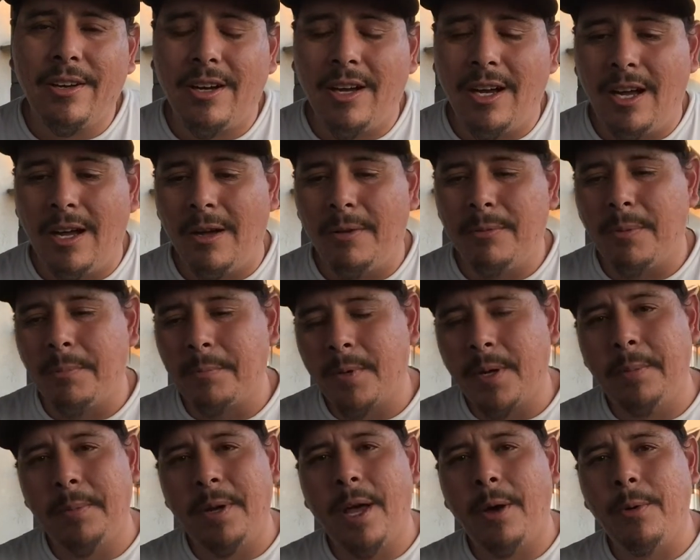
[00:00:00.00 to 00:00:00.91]
I'm
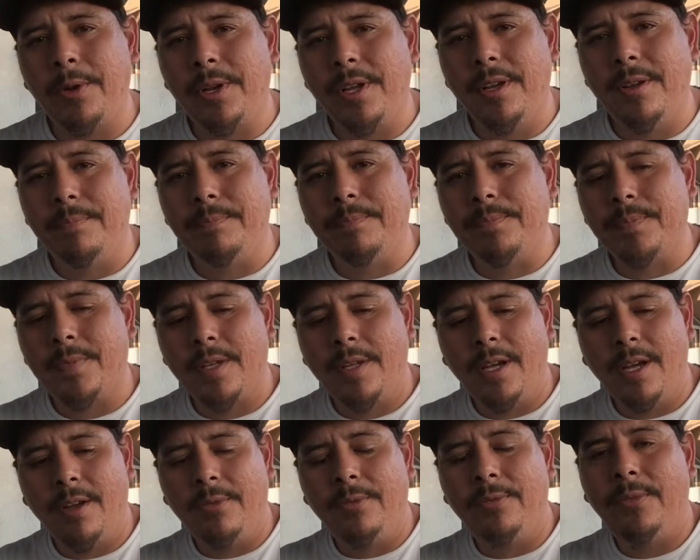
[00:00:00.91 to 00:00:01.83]
coming out with a
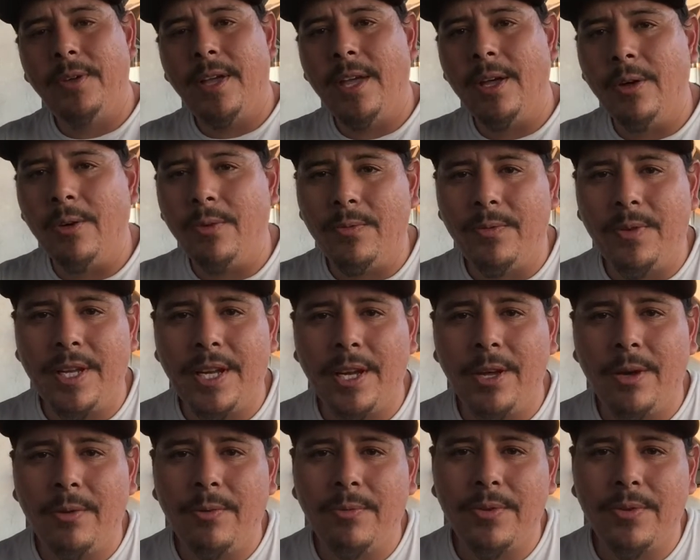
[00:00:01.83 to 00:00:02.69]
fail video,